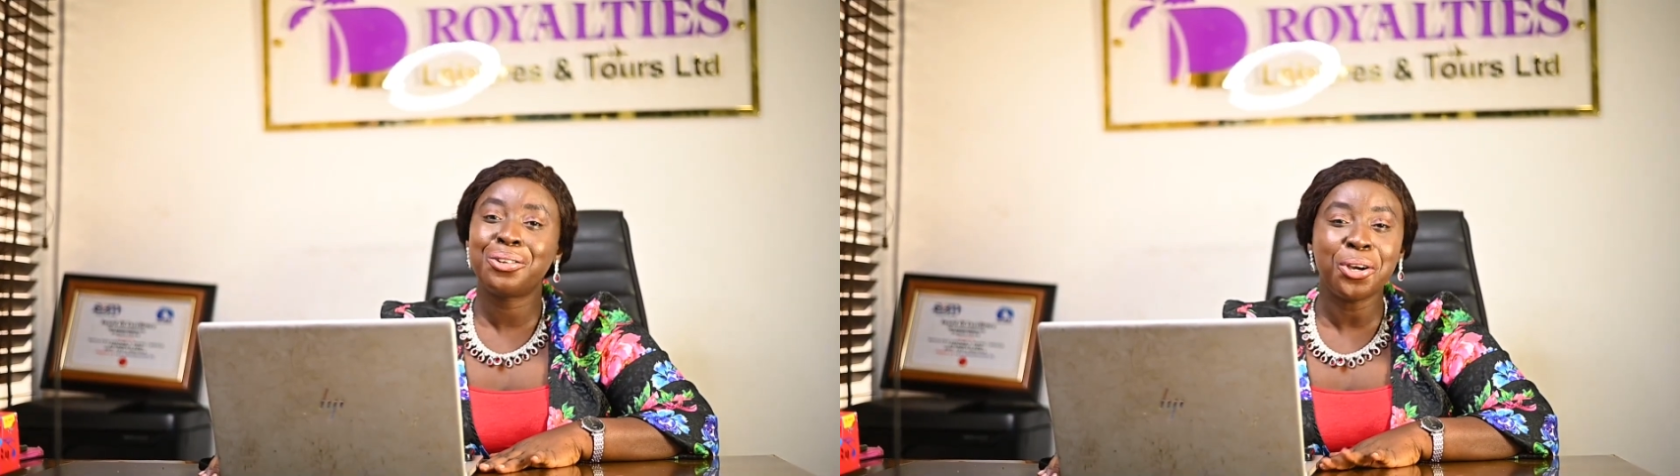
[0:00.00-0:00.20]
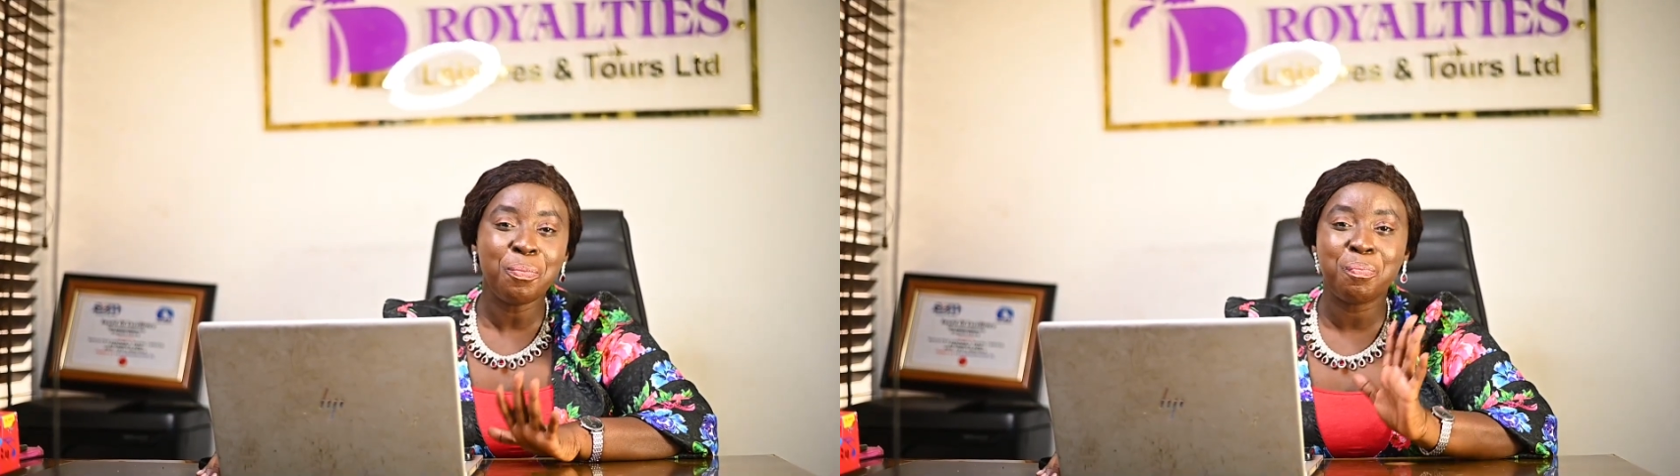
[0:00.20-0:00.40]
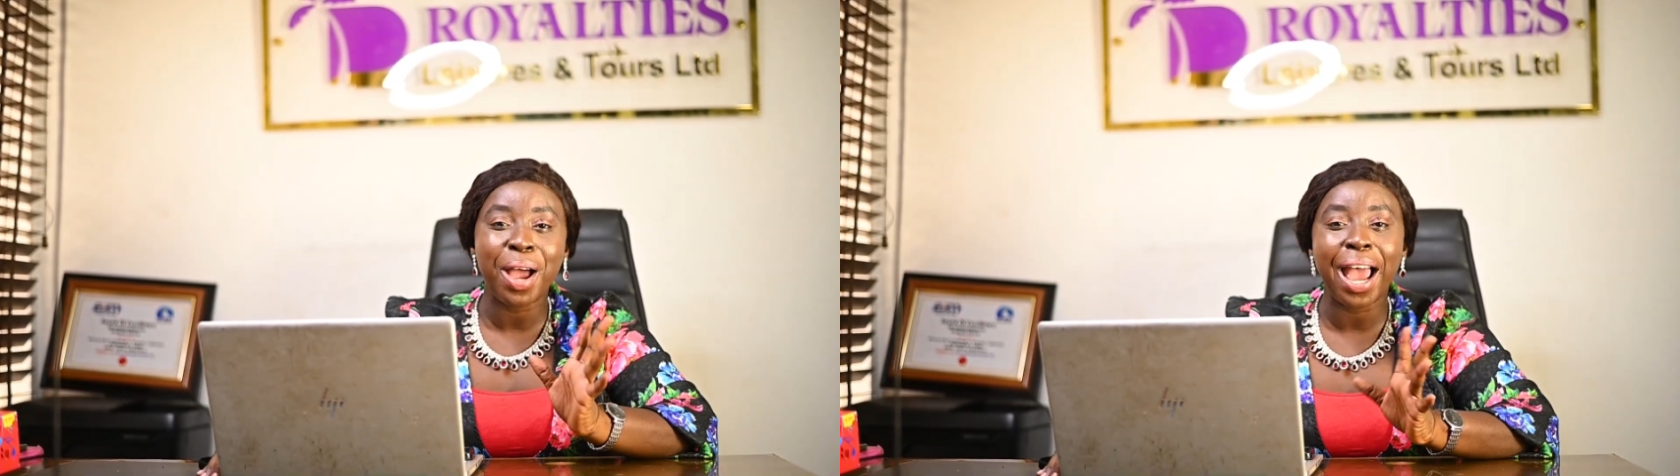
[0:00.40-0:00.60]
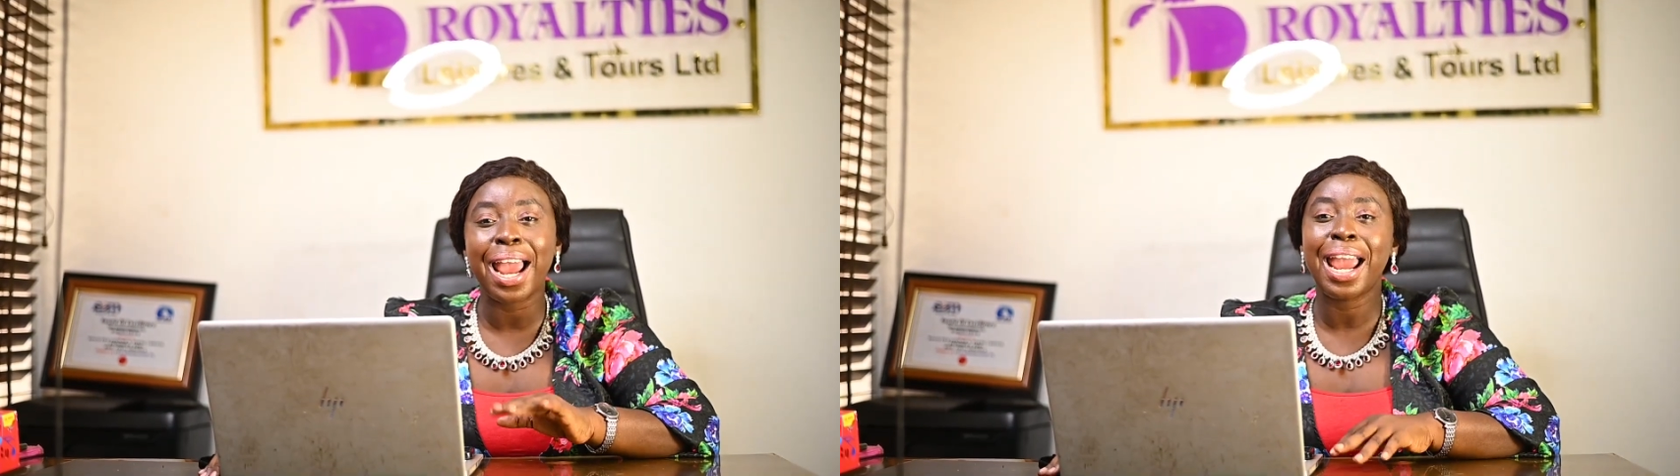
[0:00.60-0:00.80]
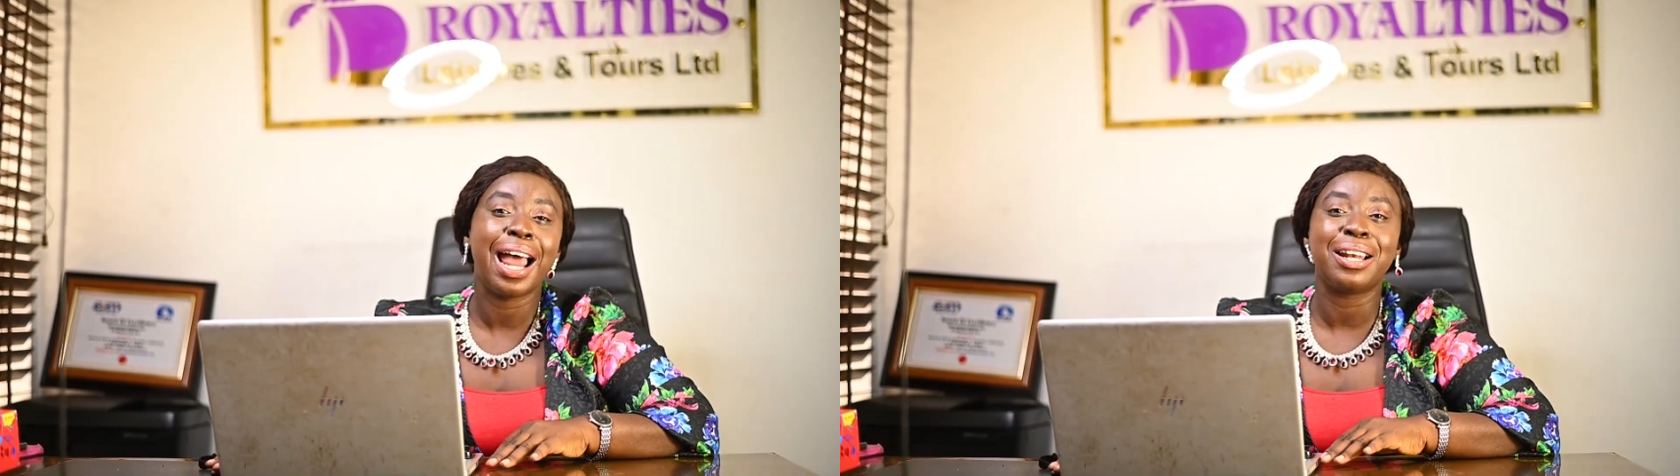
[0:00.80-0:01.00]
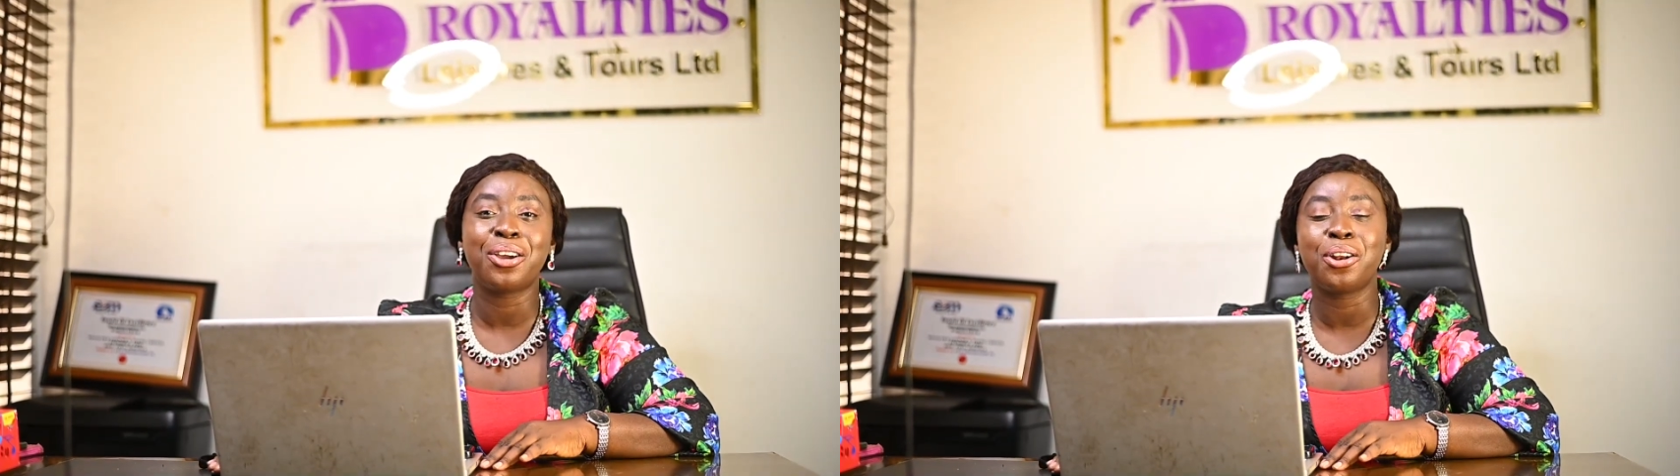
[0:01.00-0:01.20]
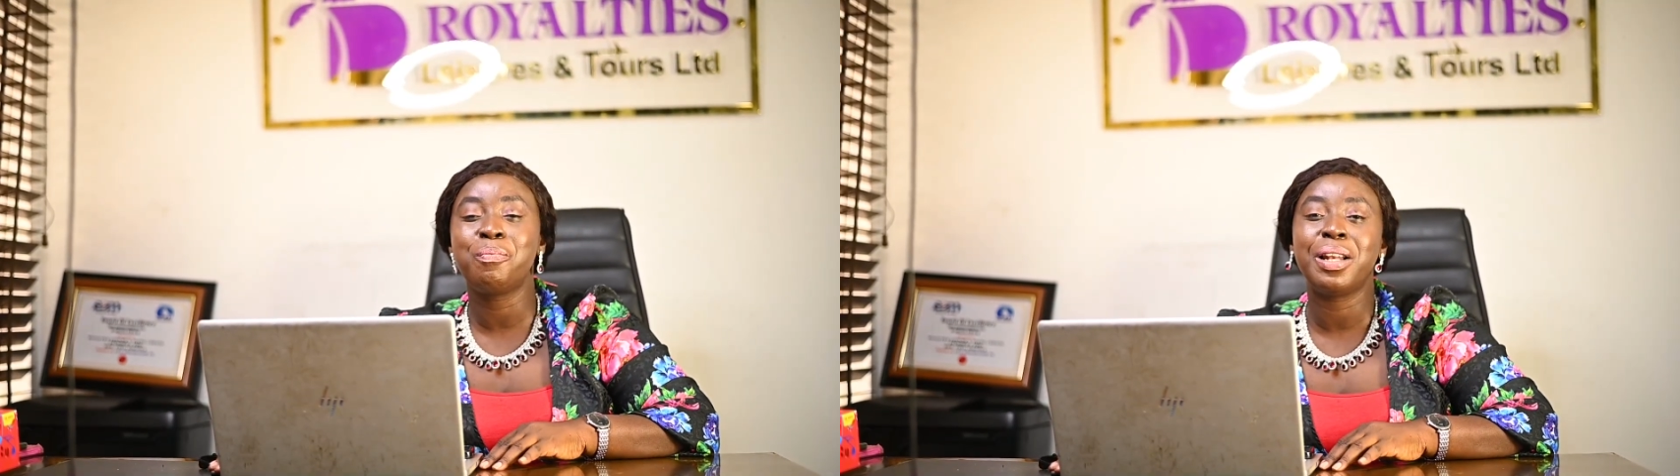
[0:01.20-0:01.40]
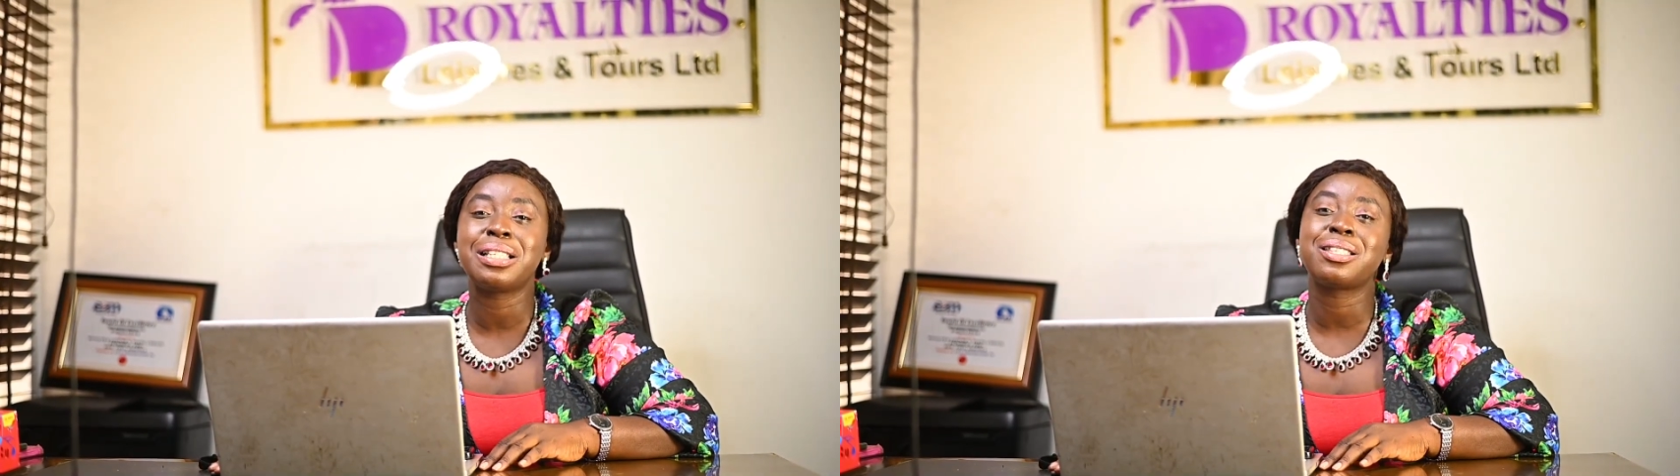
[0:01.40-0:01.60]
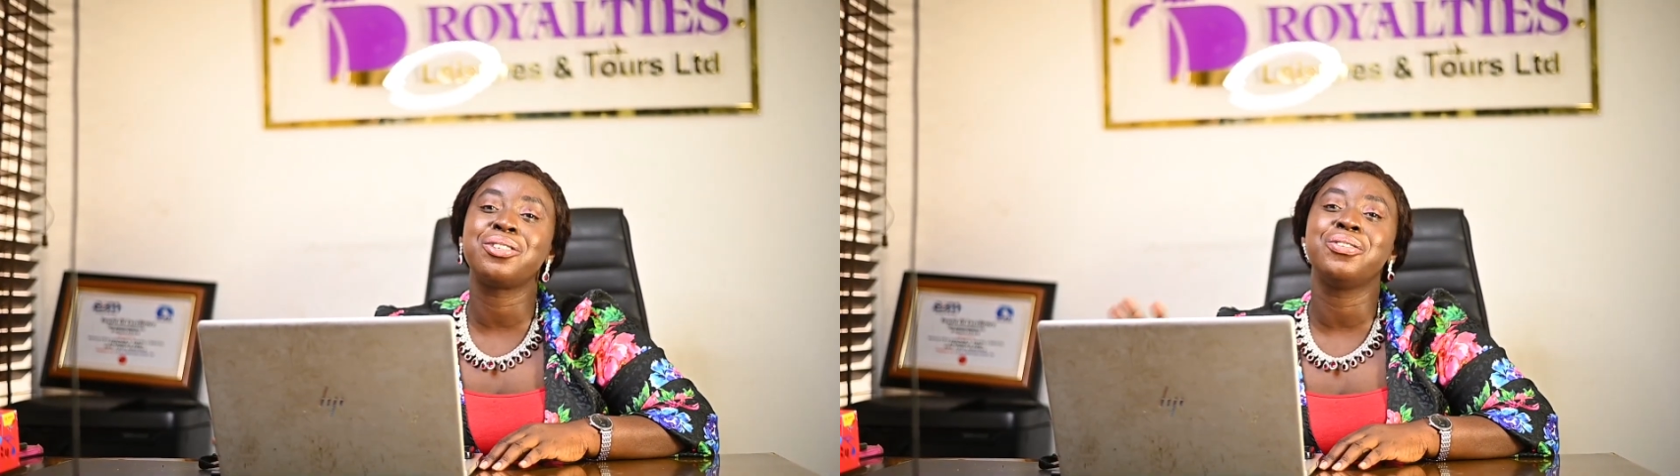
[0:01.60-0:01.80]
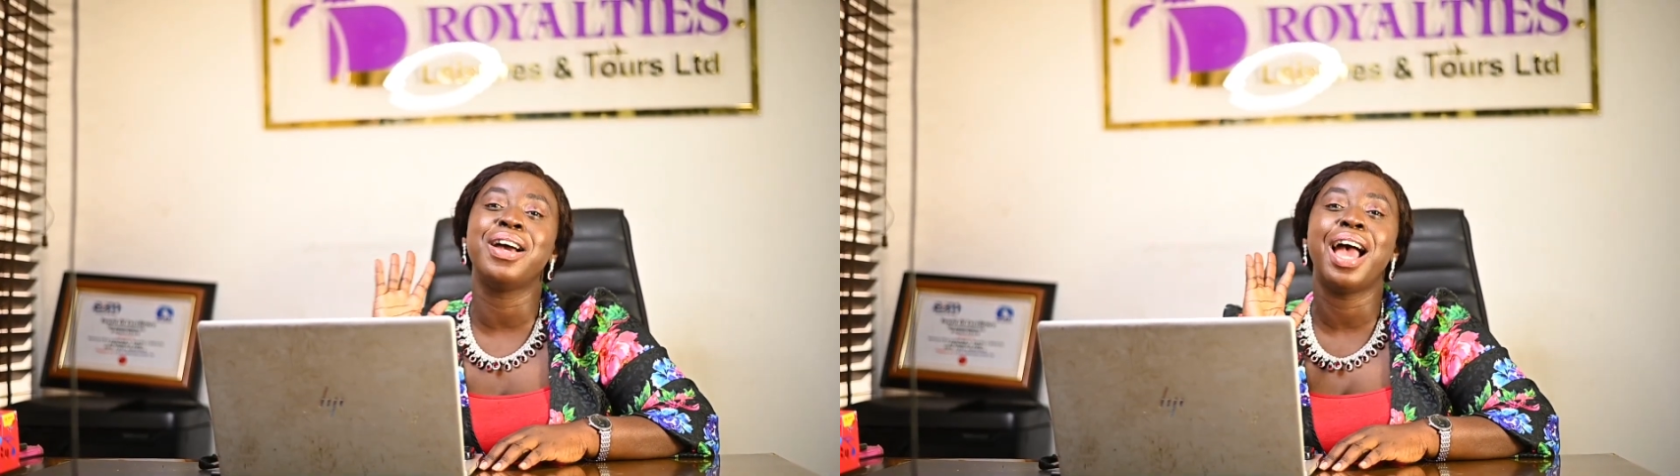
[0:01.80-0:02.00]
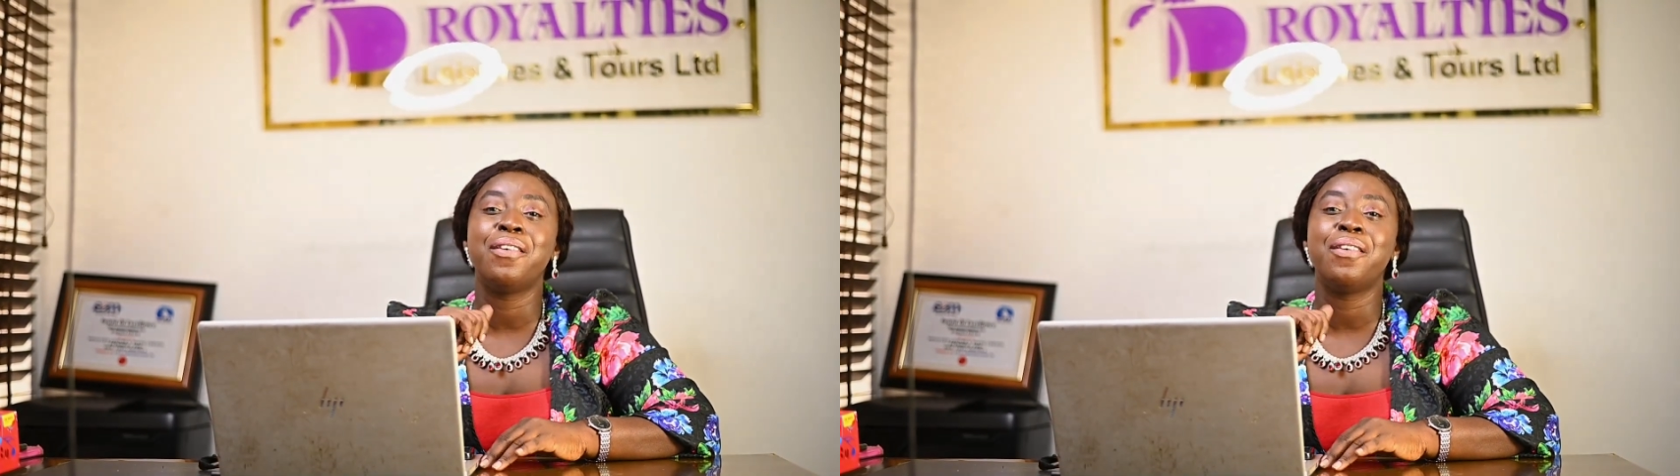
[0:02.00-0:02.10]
Goodbye and God bless you.